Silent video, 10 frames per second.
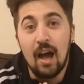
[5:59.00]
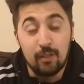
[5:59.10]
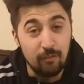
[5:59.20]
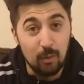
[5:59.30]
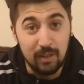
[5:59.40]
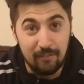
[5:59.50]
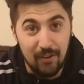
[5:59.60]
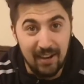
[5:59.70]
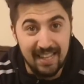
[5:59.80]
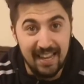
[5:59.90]
Another one I've
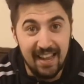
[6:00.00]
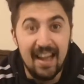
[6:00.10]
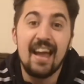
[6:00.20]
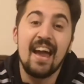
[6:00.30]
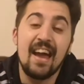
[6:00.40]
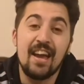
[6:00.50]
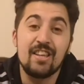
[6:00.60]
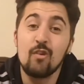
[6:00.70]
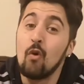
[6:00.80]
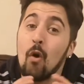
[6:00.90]
got in here. Uh,
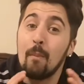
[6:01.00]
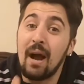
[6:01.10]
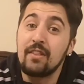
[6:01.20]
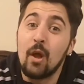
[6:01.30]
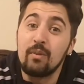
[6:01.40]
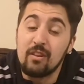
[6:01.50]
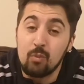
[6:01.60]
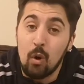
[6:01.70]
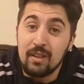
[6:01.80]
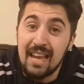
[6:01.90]
you all might know
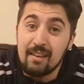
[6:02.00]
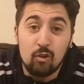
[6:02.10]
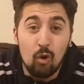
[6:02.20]
this one. It's